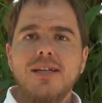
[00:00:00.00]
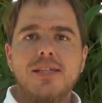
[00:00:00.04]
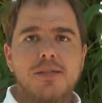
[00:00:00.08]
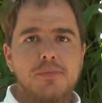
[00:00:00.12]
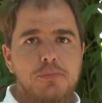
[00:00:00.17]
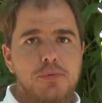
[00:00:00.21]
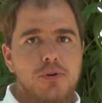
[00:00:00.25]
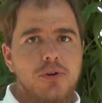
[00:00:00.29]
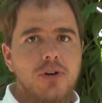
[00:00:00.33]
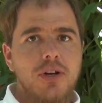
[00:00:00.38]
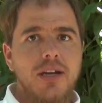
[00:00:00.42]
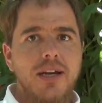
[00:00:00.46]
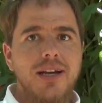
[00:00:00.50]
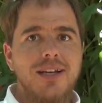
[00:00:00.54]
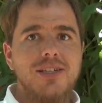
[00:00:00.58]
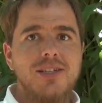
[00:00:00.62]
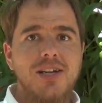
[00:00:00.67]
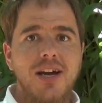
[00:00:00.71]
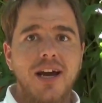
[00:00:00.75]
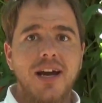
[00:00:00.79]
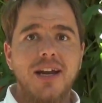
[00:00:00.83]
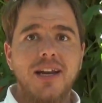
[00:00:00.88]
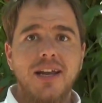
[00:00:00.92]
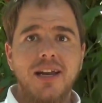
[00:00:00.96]
it's pretty
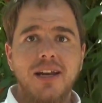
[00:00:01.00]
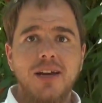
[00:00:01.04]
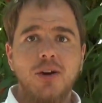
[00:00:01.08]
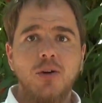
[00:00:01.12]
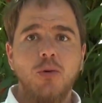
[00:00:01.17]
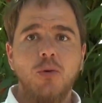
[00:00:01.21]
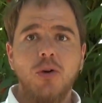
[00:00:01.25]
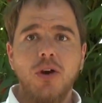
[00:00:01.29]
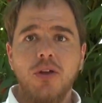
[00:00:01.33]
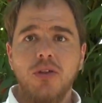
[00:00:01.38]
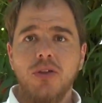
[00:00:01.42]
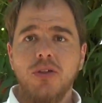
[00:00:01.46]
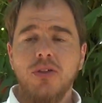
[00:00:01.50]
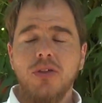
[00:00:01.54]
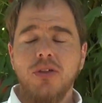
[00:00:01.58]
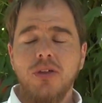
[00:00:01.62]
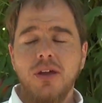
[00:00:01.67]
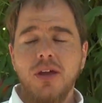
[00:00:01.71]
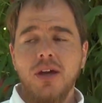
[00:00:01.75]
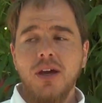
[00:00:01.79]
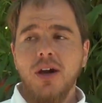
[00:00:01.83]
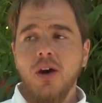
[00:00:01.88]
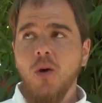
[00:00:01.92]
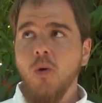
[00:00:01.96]
exciting with
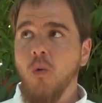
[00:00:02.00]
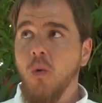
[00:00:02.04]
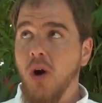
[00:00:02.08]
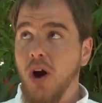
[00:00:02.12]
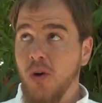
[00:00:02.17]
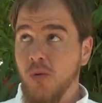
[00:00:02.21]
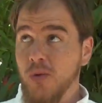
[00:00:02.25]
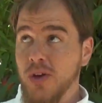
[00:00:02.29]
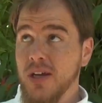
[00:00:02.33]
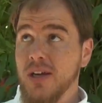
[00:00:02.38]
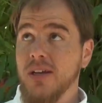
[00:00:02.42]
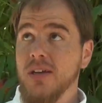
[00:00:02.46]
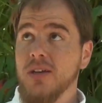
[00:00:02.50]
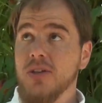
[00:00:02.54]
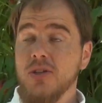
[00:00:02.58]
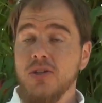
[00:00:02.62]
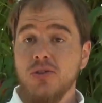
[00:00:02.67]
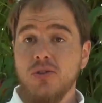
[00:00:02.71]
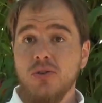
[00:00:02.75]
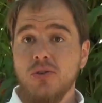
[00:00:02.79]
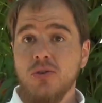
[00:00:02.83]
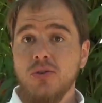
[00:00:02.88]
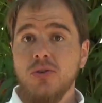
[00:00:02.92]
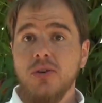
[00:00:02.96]
what we can
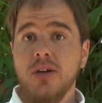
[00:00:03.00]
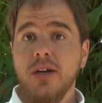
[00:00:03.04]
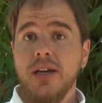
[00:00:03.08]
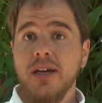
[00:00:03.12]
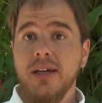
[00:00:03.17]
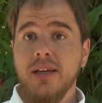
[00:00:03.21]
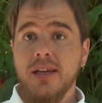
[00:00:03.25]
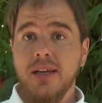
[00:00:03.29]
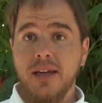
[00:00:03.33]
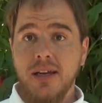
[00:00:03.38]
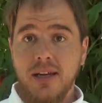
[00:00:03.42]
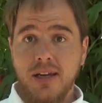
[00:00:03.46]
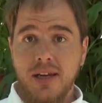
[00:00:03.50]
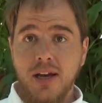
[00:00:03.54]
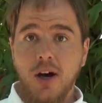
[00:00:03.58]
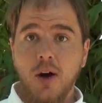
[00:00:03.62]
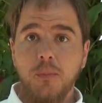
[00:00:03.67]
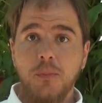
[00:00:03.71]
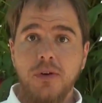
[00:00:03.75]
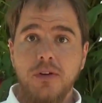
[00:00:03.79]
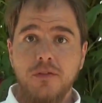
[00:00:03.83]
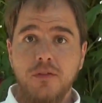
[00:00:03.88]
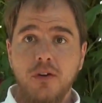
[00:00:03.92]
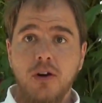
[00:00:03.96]
do in, in
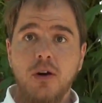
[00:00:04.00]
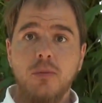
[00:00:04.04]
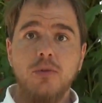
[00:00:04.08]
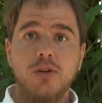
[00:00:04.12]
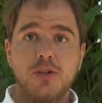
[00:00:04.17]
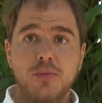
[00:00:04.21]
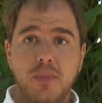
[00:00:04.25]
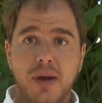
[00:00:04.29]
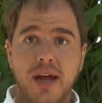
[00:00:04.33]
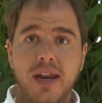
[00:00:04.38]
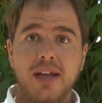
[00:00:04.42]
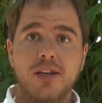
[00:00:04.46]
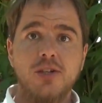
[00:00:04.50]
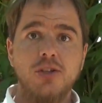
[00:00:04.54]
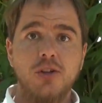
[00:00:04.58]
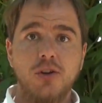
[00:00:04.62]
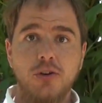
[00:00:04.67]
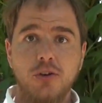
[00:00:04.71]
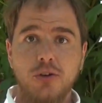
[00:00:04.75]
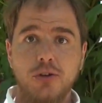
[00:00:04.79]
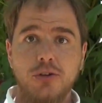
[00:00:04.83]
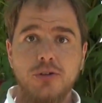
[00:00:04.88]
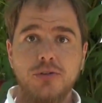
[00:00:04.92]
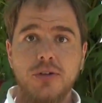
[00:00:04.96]
helping farmers manage
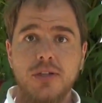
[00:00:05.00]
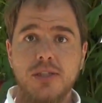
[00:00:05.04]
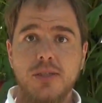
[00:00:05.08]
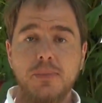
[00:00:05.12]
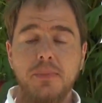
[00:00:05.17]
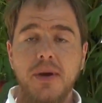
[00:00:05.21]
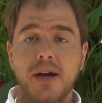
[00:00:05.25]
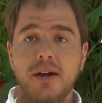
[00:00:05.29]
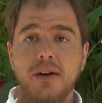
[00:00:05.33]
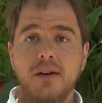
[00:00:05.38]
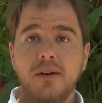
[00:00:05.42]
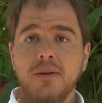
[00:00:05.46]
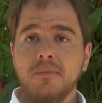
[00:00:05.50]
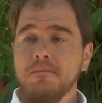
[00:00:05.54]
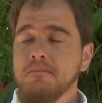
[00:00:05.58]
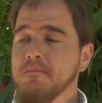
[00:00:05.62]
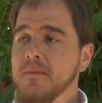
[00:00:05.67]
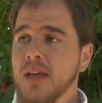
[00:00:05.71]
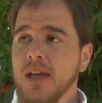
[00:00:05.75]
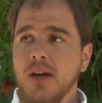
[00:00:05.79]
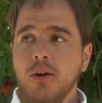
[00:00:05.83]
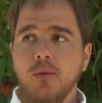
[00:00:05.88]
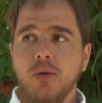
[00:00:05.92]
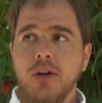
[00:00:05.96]
their nutrients better.
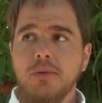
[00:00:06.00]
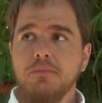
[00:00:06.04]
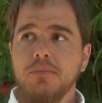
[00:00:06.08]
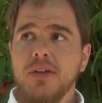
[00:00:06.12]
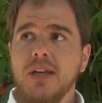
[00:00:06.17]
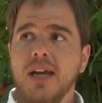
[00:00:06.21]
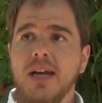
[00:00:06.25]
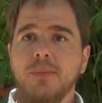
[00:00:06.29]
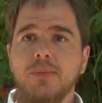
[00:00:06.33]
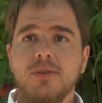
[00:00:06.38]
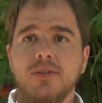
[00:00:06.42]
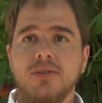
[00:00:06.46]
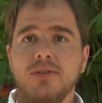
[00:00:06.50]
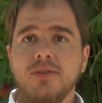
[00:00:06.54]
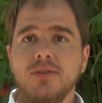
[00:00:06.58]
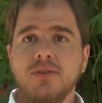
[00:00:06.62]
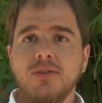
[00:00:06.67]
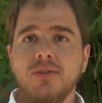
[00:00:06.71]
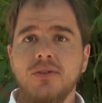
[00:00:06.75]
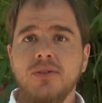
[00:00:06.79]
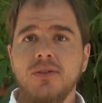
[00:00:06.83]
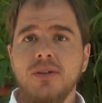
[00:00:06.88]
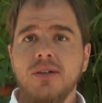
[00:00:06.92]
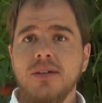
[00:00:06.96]
We've been able
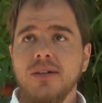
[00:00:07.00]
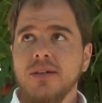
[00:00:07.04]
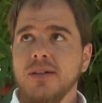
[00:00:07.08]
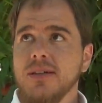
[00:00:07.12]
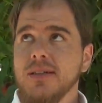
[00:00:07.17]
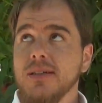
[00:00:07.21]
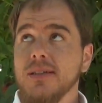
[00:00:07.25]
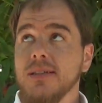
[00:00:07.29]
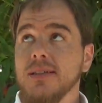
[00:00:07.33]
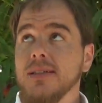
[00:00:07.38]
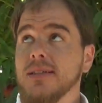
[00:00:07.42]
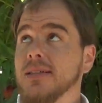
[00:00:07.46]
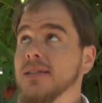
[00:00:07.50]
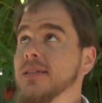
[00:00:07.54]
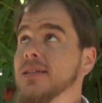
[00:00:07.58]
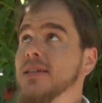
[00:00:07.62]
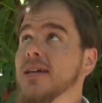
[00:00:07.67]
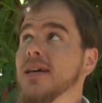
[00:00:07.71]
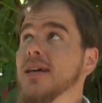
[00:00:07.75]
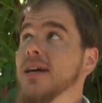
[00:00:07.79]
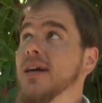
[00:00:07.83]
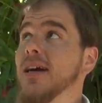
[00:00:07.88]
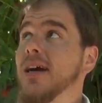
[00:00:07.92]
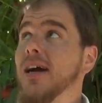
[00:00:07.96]
to
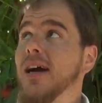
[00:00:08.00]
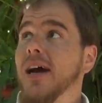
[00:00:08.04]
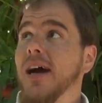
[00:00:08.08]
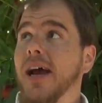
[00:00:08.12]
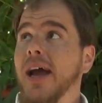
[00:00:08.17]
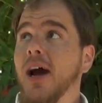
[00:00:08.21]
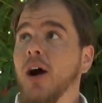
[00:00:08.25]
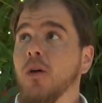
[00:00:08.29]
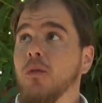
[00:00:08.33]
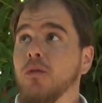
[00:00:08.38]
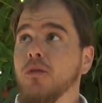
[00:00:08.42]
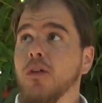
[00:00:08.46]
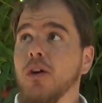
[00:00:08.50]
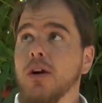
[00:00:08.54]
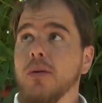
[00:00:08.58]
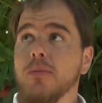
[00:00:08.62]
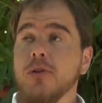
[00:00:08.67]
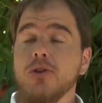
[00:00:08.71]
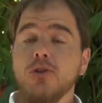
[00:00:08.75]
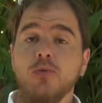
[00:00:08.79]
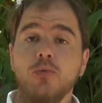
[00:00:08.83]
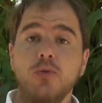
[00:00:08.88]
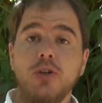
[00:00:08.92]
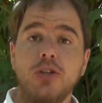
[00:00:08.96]
help
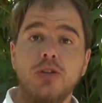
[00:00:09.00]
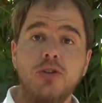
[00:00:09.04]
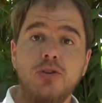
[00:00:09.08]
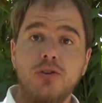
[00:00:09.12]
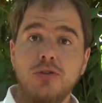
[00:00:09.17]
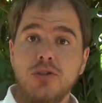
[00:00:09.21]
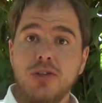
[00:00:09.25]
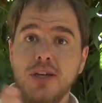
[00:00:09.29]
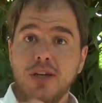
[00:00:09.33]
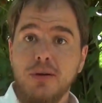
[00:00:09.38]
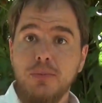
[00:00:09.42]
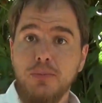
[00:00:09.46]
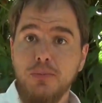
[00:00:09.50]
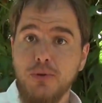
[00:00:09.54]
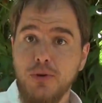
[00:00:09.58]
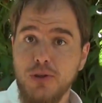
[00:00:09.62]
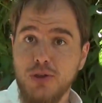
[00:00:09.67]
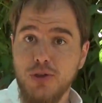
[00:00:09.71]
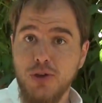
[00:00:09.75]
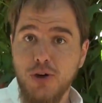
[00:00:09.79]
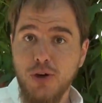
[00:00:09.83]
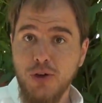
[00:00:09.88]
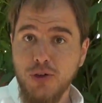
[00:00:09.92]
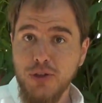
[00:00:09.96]
farmers reduce
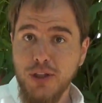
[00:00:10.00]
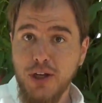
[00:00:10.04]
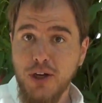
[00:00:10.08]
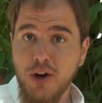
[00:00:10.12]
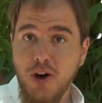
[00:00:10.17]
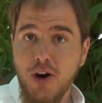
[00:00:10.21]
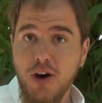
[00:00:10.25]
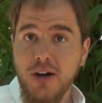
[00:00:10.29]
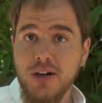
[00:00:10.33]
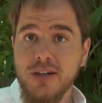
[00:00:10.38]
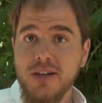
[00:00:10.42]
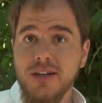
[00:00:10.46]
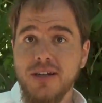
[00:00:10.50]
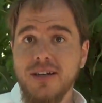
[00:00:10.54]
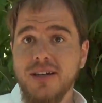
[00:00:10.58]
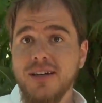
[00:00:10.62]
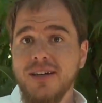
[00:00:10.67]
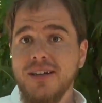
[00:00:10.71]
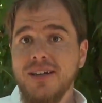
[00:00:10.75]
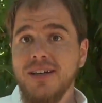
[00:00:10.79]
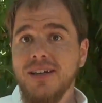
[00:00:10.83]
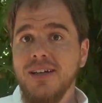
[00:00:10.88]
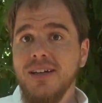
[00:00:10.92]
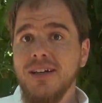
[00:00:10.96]
inputs early on,
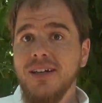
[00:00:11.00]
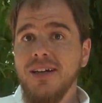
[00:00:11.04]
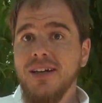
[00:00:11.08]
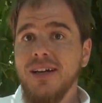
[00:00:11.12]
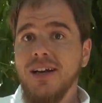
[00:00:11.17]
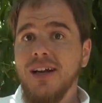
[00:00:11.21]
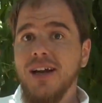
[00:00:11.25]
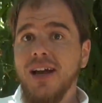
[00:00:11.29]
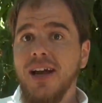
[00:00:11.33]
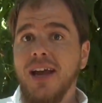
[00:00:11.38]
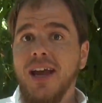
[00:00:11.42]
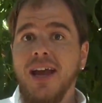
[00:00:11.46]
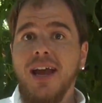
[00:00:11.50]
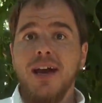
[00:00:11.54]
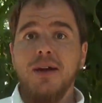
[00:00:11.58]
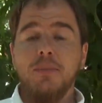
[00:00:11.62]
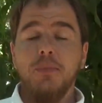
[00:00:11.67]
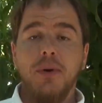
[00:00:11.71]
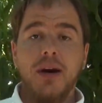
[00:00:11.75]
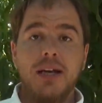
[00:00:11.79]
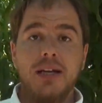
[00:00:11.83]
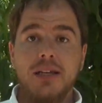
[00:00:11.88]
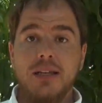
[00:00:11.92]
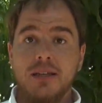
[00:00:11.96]

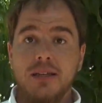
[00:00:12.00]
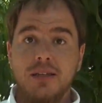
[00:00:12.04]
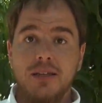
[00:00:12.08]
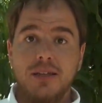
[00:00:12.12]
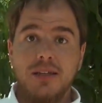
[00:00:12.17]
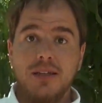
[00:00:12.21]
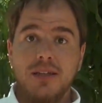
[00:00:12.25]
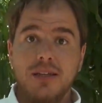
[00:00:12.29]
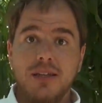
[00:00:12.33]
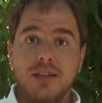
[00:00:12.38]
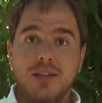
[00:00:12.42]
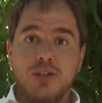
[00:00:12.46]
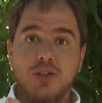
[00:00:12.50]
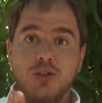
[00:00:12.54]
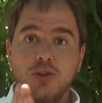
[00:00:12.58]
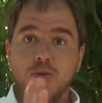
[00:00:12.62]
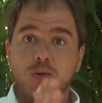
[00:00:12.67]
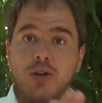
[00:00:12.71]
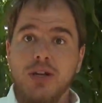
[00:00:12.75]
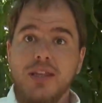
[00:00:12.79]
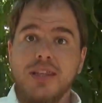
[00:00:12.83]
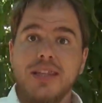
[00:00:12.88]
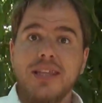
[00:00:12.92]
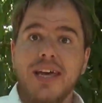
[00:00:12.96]
and by
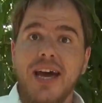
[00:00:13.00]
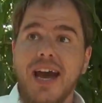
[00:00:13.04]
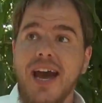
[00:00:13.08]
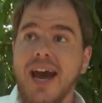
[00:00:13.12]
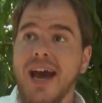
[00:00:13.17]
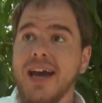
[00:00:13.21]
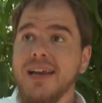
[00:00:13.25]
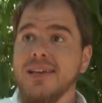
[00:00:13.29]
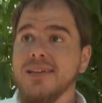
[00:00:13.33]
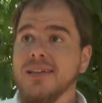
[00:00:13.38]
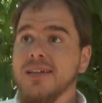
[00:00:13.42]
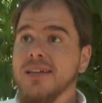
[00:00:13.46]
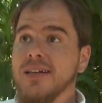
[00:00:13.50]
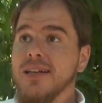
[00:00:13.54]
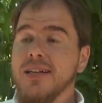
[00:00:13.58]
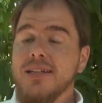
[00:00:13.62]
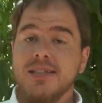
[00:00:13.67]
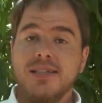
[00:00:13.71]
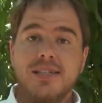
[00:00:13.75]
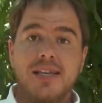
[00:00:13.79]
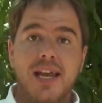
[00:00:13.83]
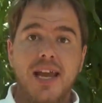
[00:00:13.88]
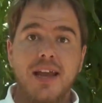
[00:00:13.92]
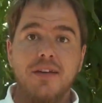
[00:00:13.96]
doing that,
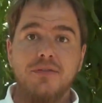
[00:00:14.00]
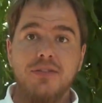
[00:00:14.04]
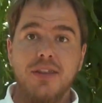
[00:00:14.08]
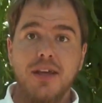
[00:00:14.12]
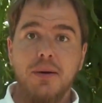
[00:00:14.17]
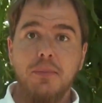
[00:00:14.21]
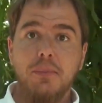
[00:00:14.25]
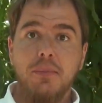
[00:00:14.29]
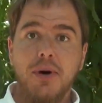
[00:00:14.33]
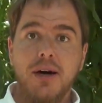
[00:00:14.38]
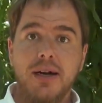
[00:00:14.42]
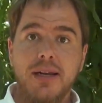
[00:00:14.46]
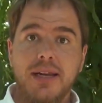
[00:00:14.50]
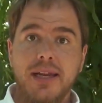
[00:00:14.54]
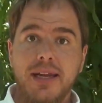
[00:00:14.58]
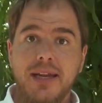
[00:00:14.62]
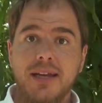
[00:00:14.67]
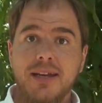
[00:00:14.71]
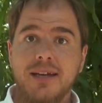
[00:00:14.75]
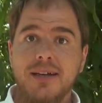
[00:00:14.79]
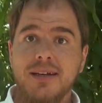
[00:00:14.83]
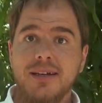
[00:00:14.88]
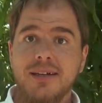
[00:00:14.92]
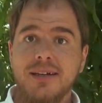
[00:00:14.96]
it saved them money